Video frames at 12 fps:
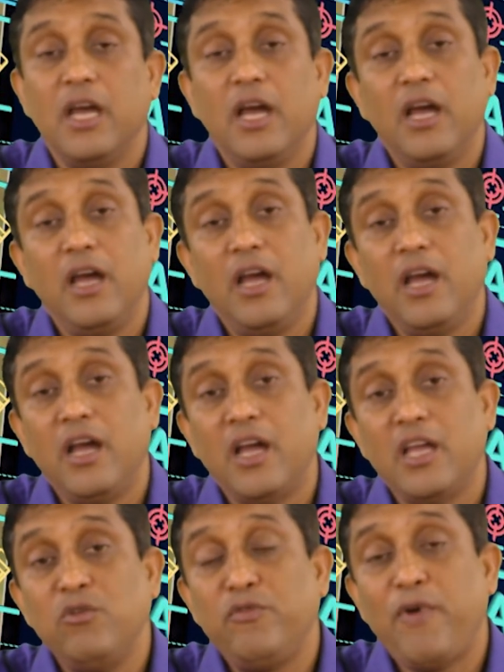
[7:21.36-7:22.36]
uh,
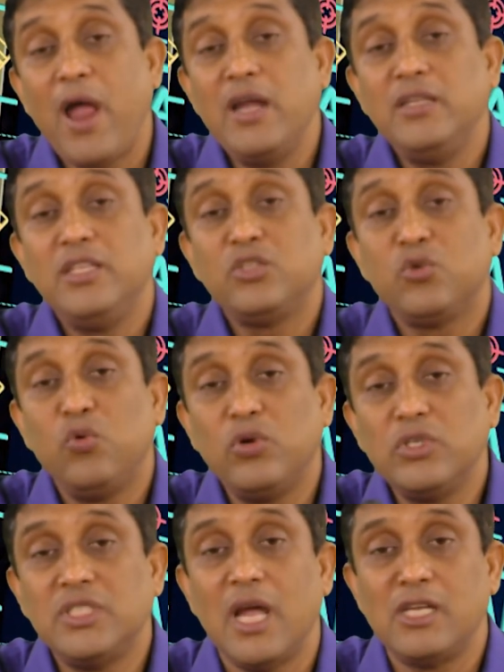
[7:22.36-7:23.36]
you will find this
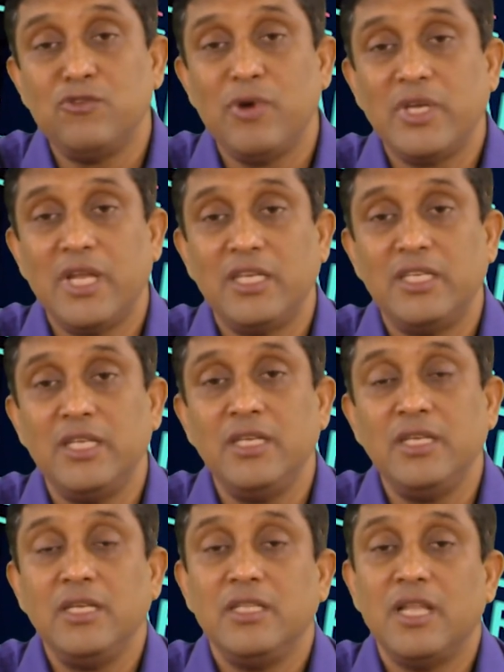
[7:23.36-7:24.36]
scores that you are getting,